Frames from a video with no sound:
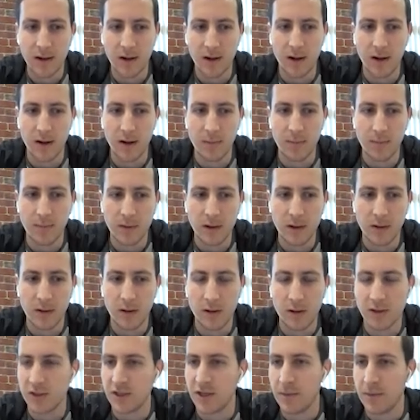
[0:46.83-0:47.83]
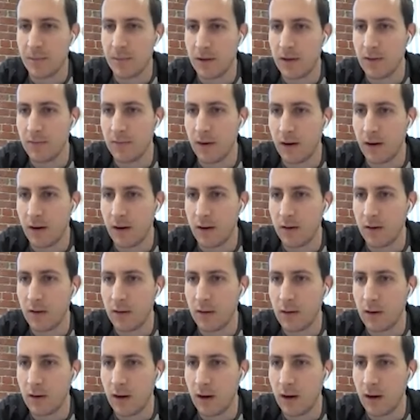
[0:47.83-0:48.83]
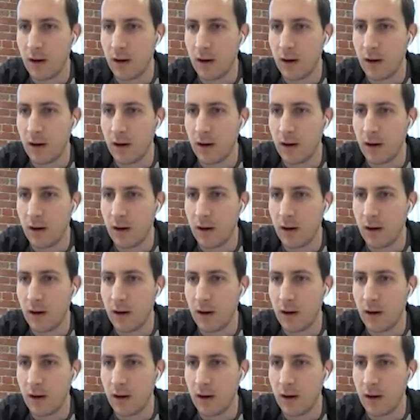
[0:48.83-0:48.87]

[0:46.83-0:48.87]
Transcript: a large champion of our